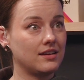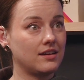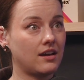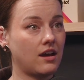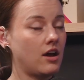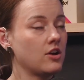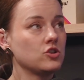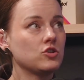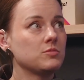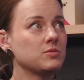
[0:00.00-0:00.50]

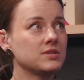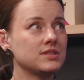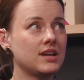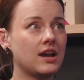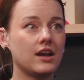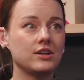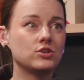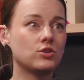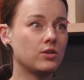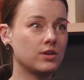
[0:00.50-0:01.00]
100%.
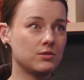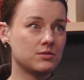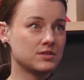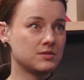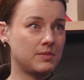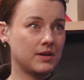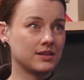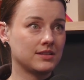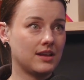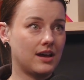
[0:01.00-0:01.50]
I totally
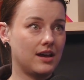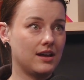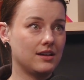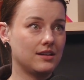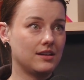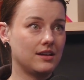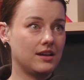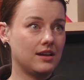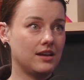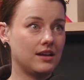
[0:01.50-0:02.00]
respect that.
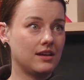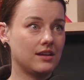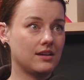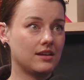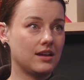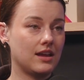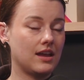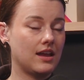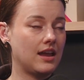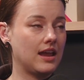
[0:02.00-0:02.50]

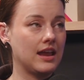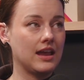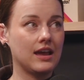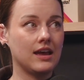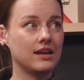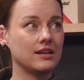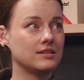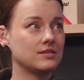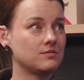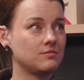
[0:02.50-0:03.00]

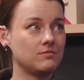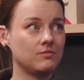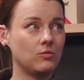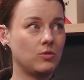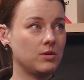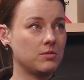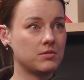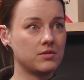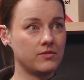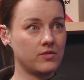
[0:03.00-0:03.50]
And
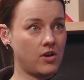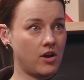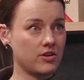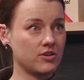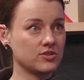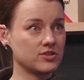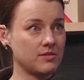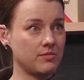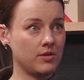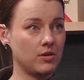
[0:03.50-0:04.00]
we would have gone our
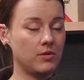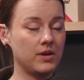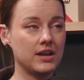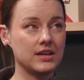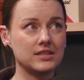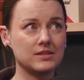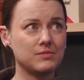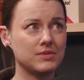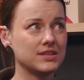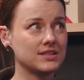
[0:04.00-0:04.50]
separate
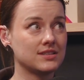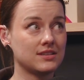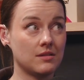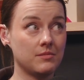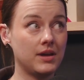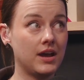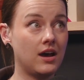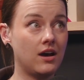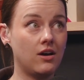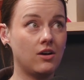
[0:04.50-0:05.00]
ways. But
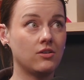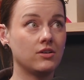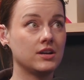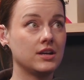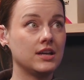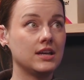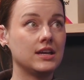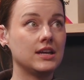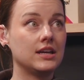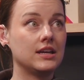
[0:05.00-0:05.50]
somehow
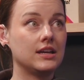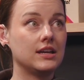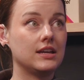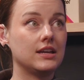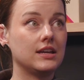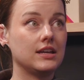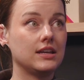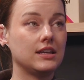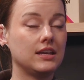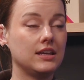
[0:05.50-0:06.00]

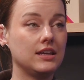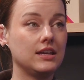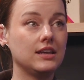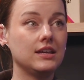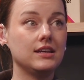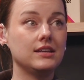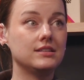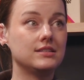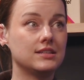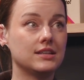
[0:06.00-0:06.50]

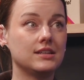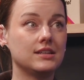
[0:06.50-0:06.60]
he